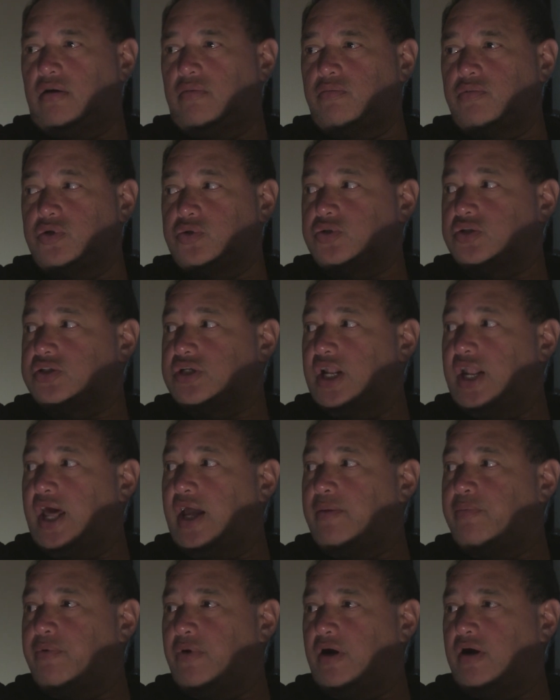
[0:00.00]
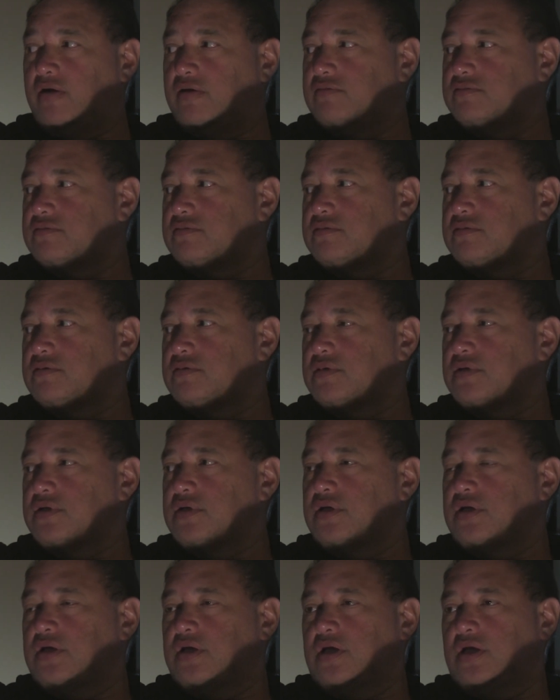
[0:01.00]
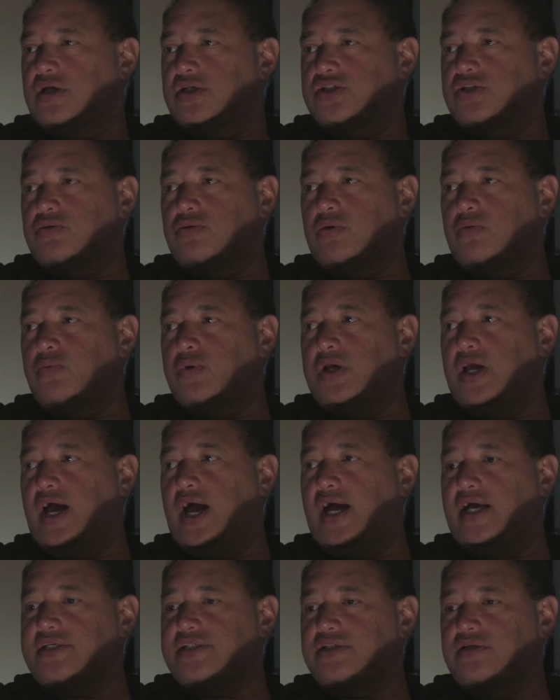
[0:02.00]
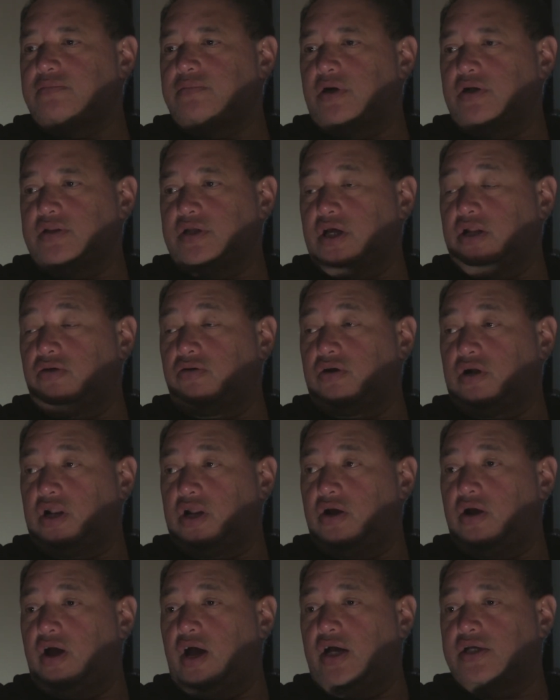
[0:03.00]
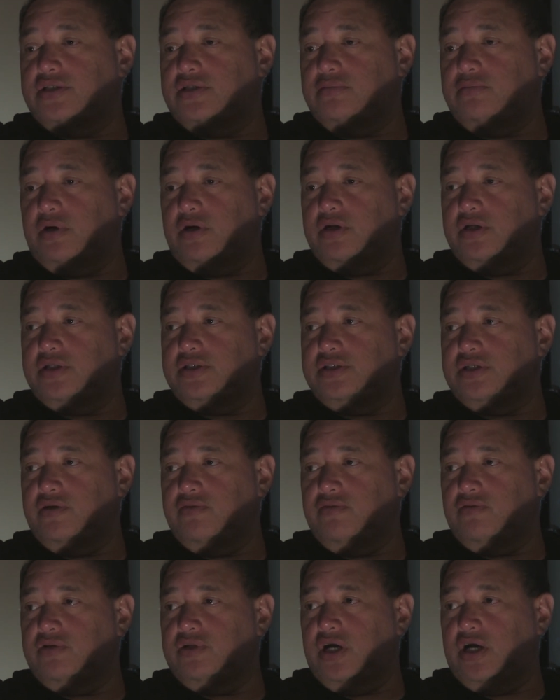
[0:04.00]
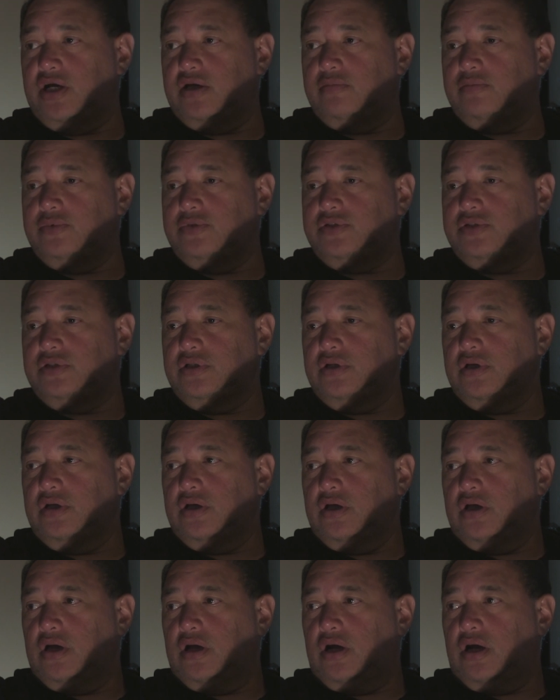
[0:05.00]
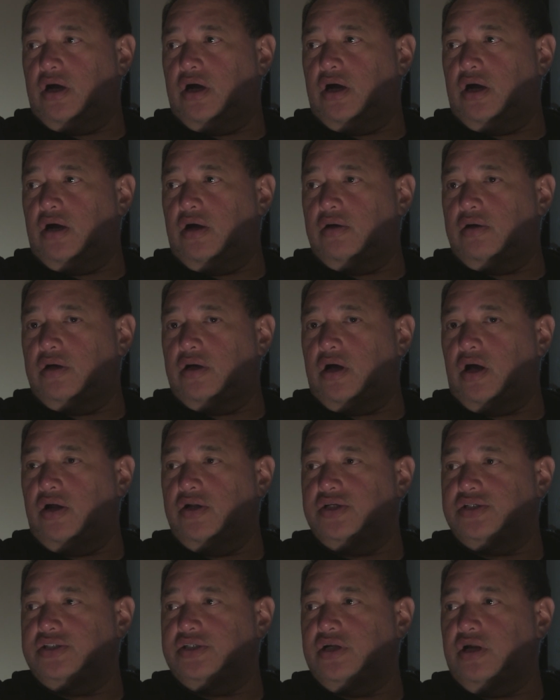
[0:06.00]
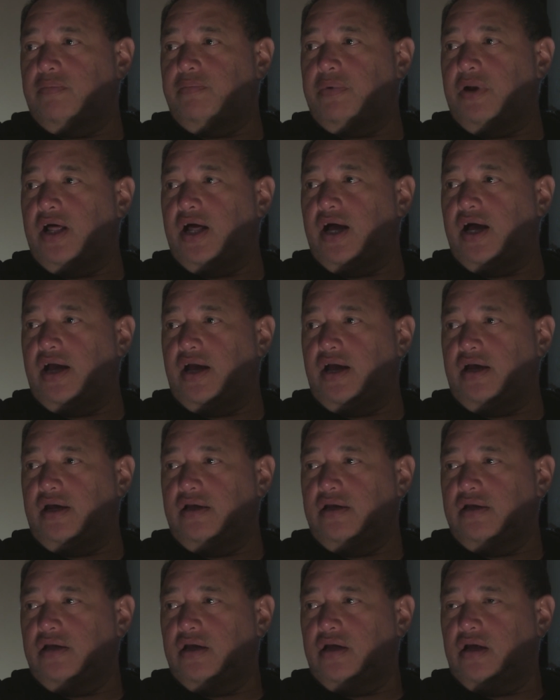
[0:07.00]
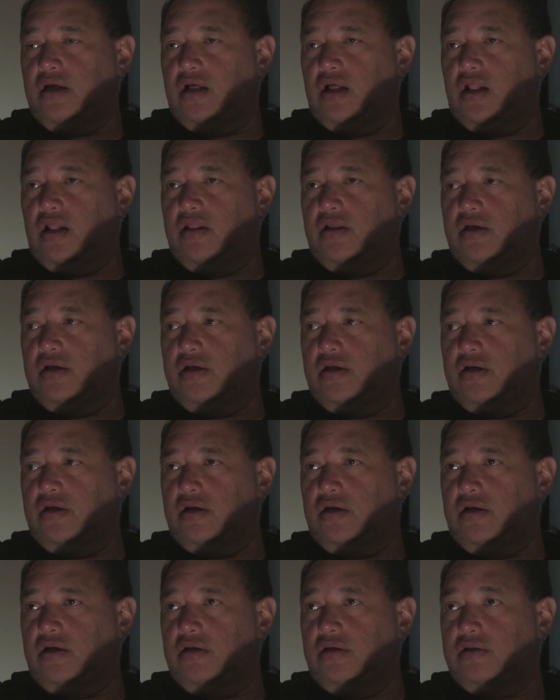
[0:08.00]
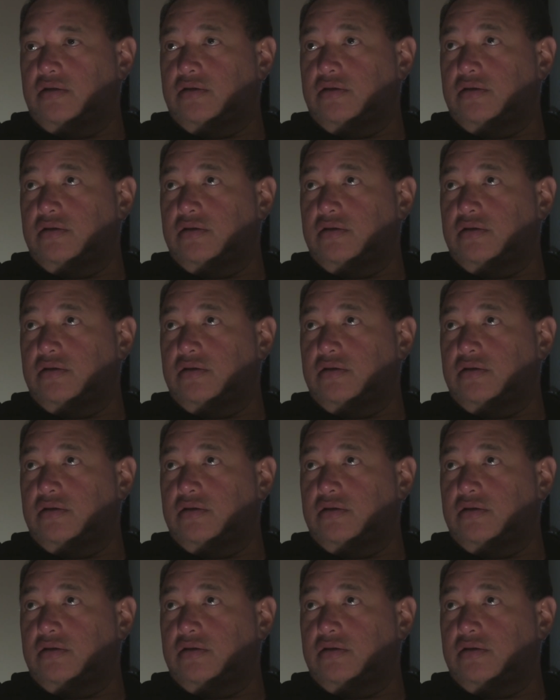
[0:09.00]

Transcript: which is the NAGPRA. So when we asked about that, I know Claire asked about it several times, how does it apply? The